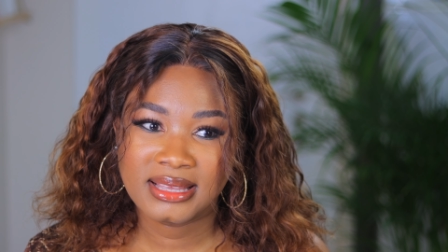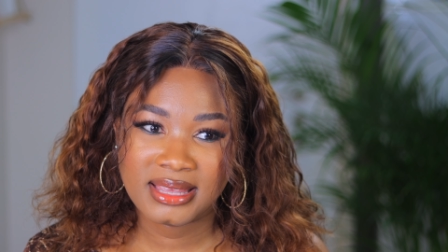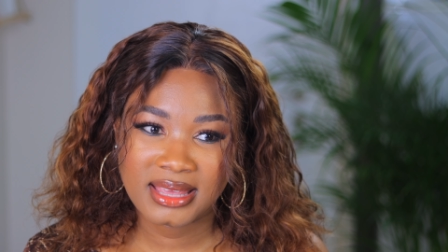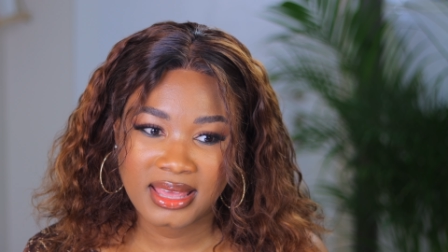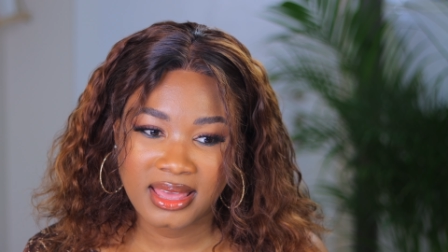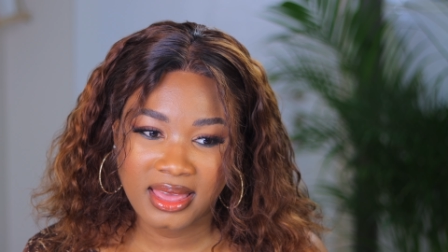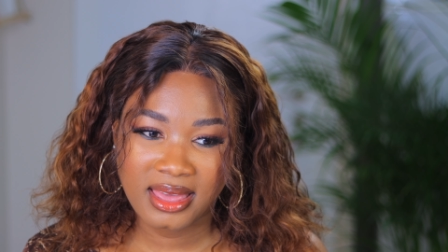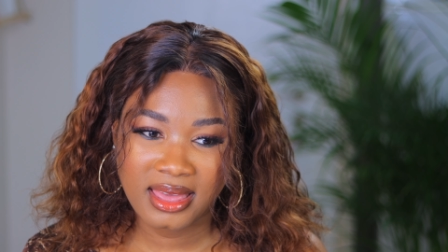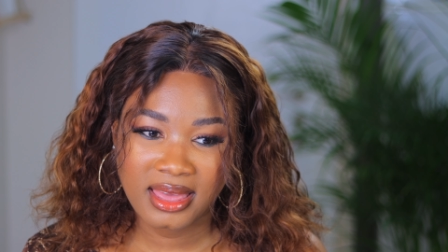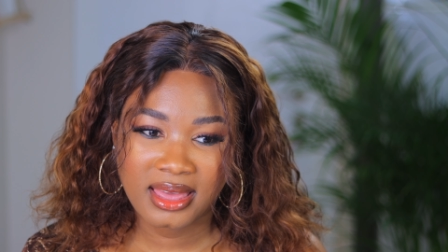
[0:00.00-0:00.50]

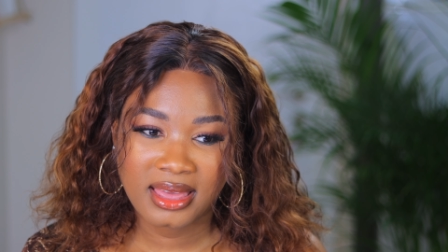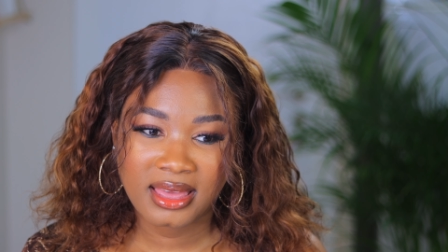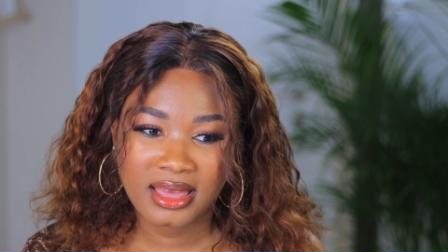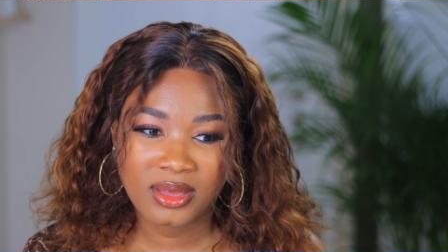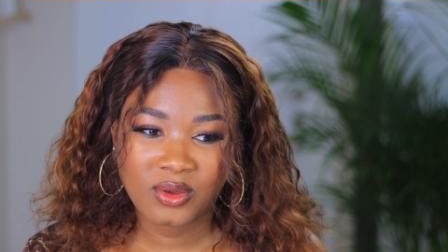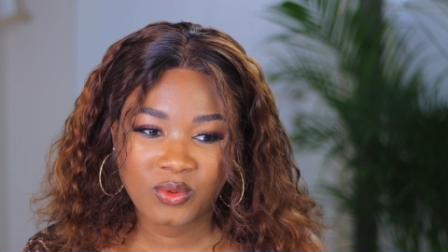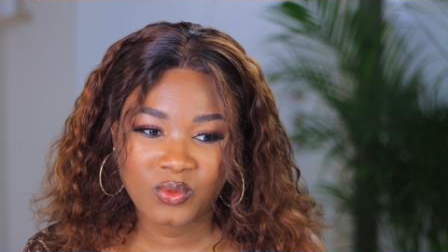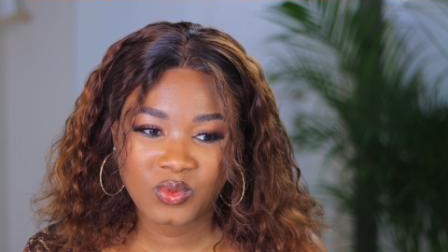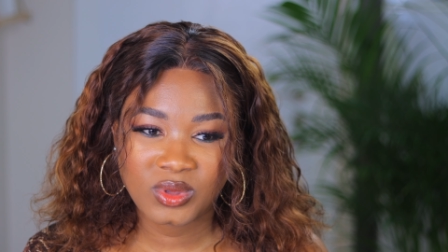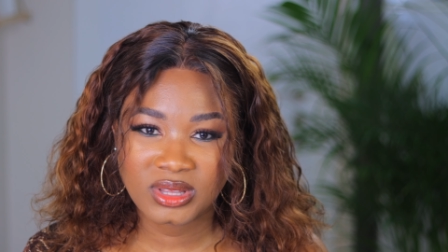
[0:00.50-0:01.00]
here
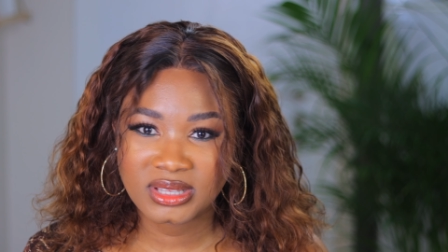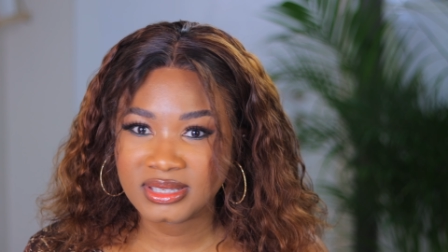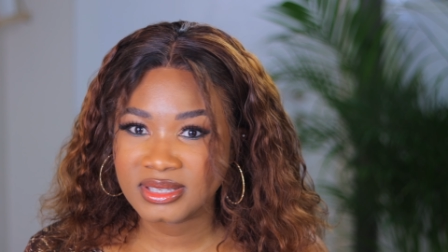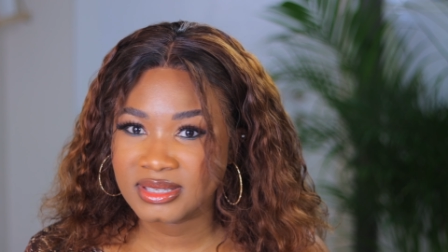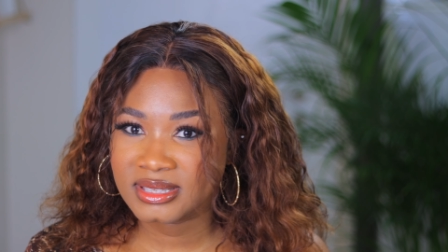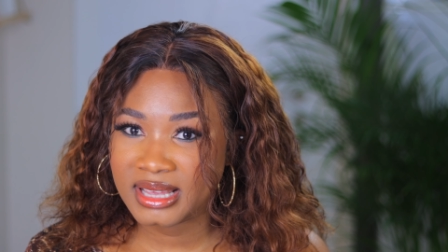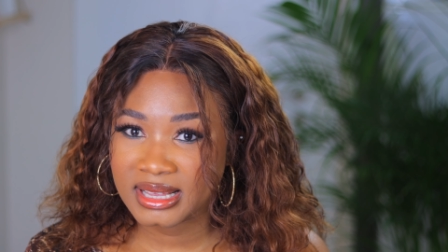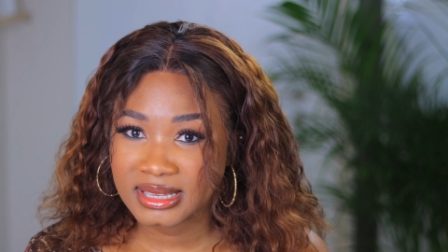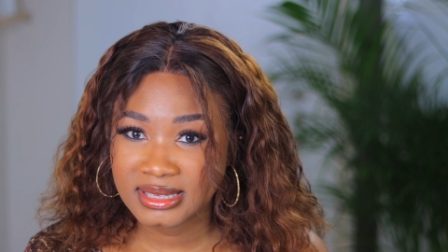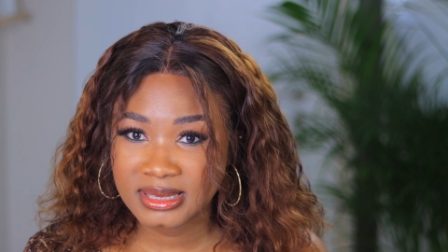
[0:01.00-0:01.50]
with
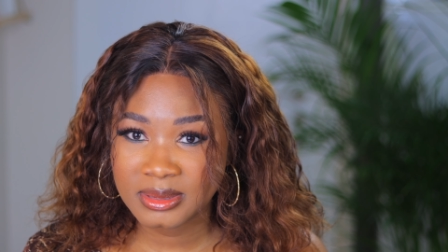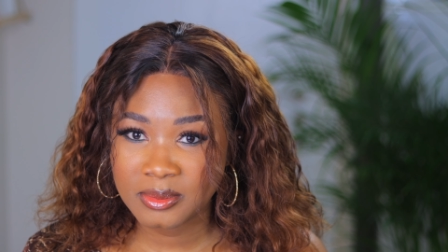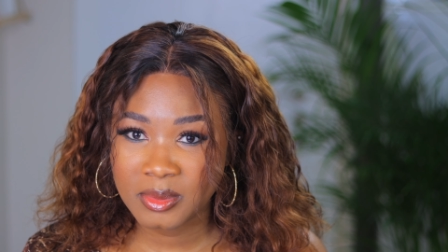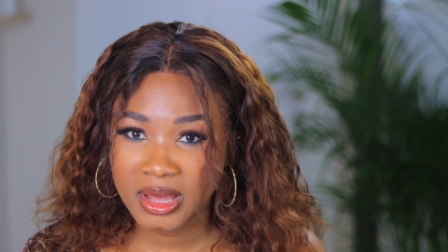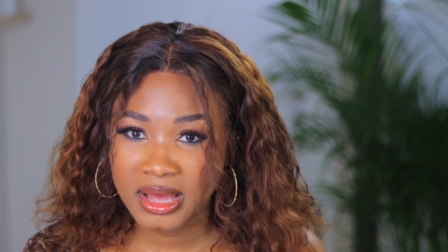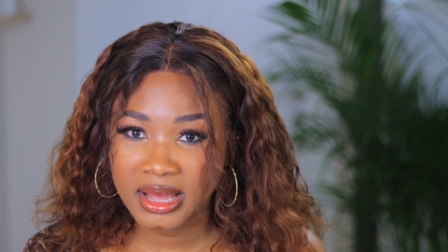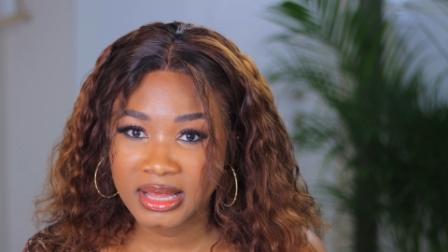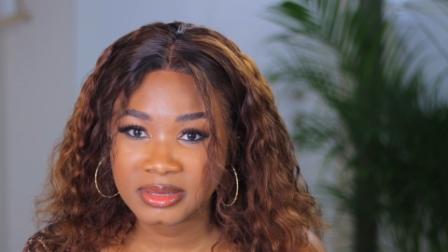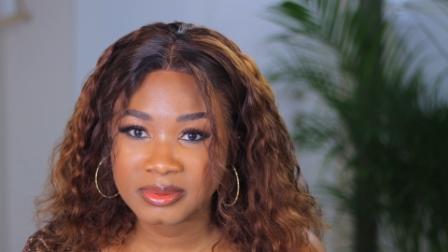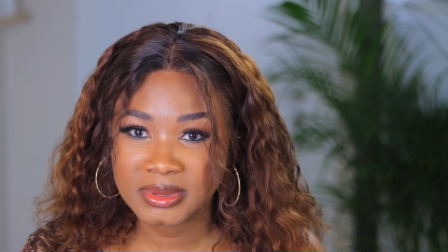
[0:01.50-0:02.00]
their SIM
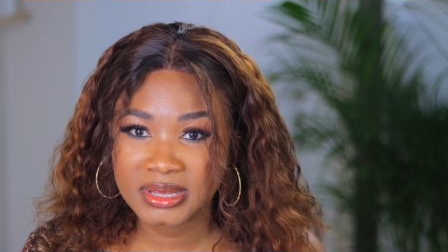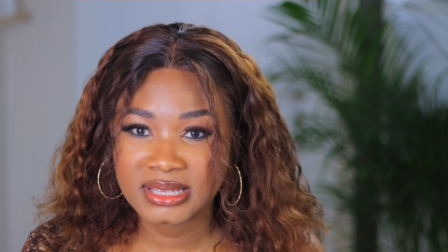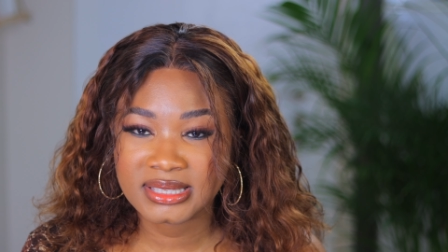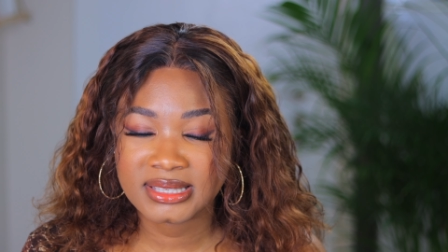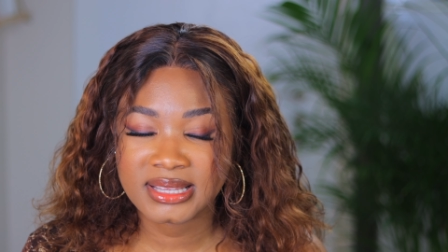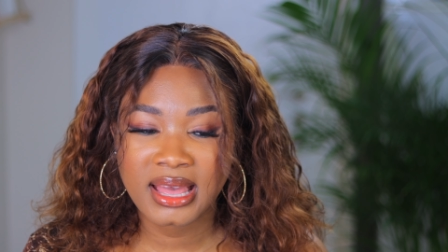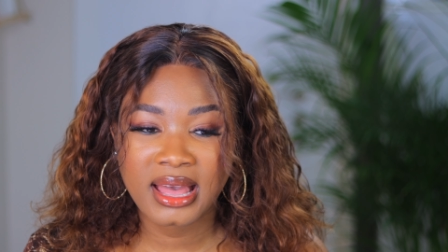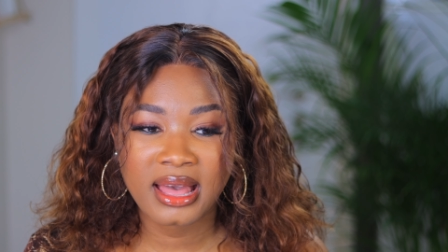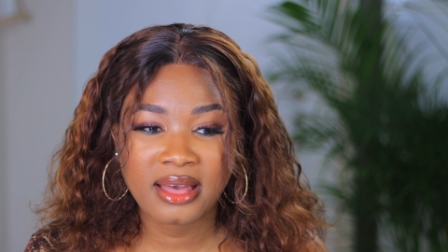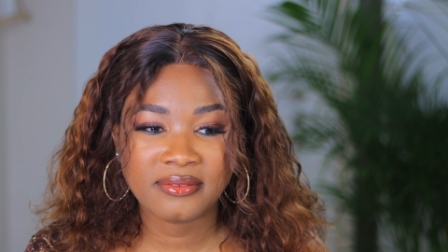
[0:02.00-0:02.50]
card
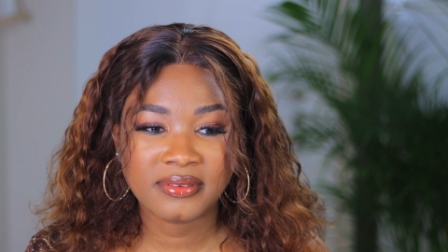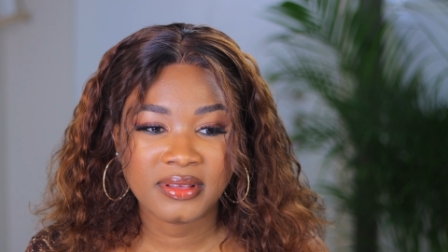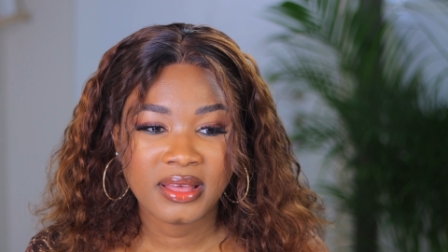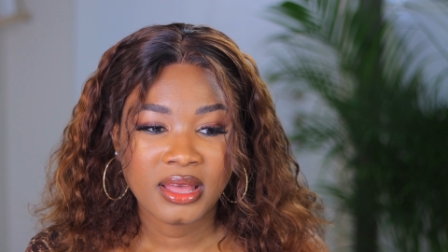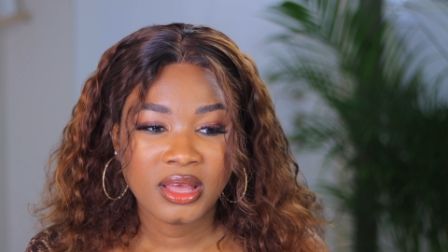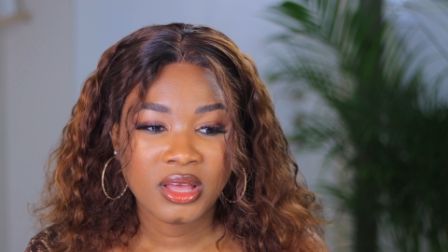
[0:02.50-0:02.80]
because they have,